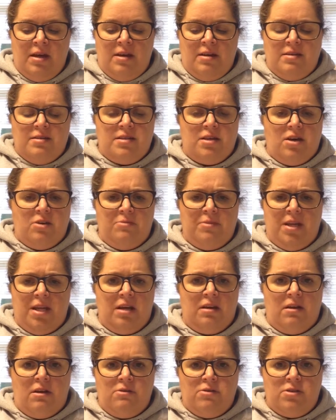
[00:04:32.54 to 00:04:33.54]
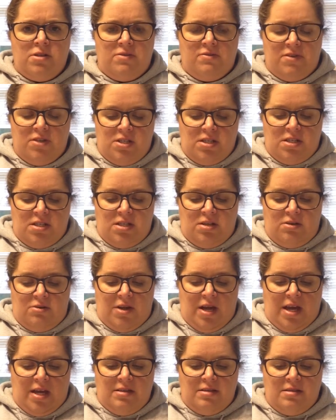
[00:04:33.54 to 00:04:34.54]
So many clothes for just 2
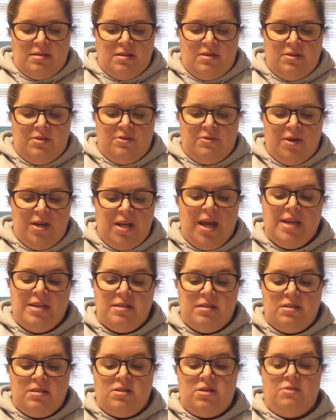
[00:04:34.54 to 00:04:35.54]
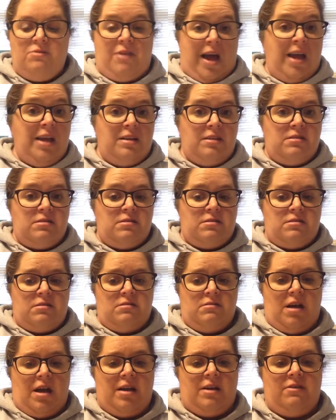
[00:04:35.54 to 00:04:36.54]
days. 3 days and 2 nights,
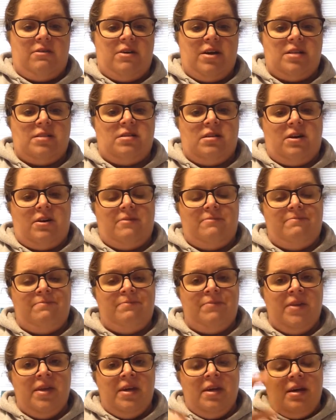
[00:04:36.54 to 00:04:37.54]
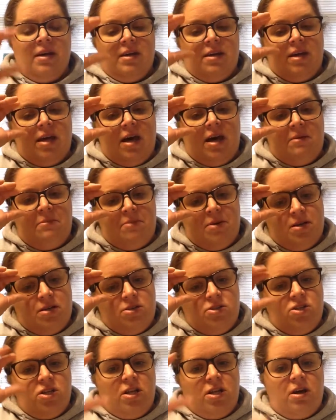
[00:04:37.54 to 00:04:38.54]
I corrected her. Yep,
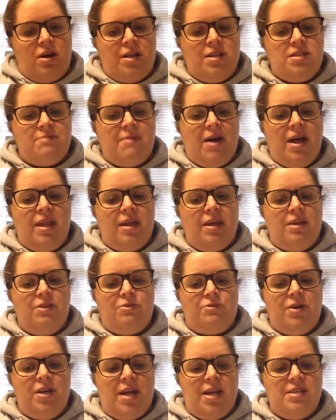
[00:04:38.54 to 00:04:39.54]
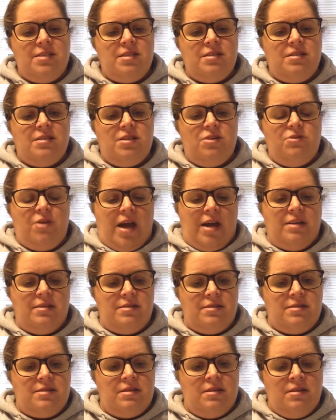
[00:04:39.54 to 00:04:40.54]
she nodded, smiling. 3 days and 2
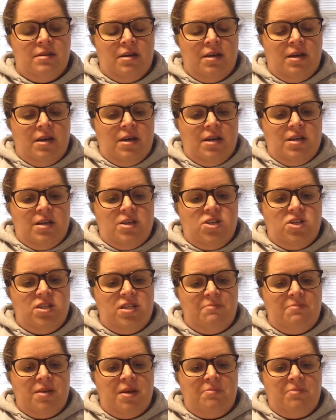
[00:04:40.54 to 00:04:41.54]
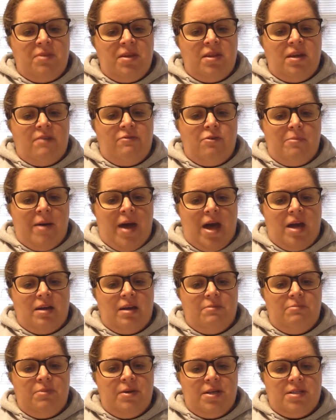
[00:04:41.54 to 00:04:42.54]
nights. She zipped up the duffel bag
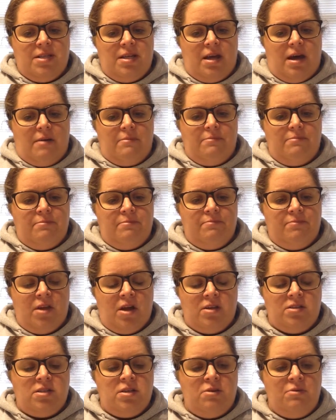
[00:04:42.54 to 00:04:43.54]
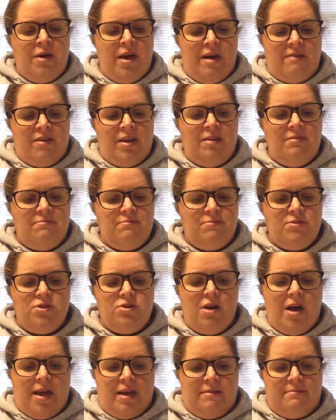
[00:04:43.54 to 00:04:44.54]
and picked it up. Not too heavy.
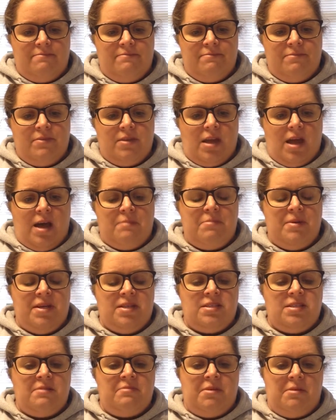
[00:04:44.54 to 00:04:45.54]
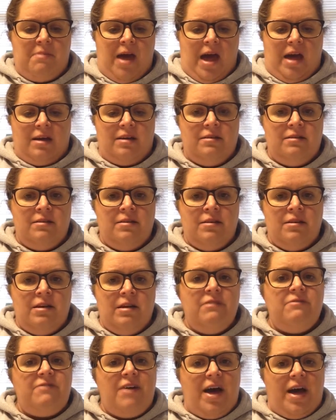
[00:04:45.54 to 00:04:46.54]
Try it. I picked up the bag.
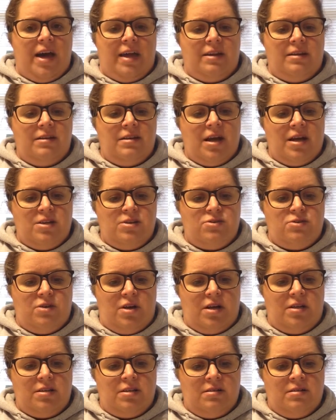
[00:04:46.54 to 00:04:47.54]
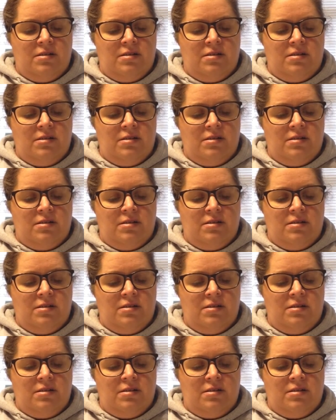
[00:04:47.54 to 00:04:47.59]
Fine, I shrugged.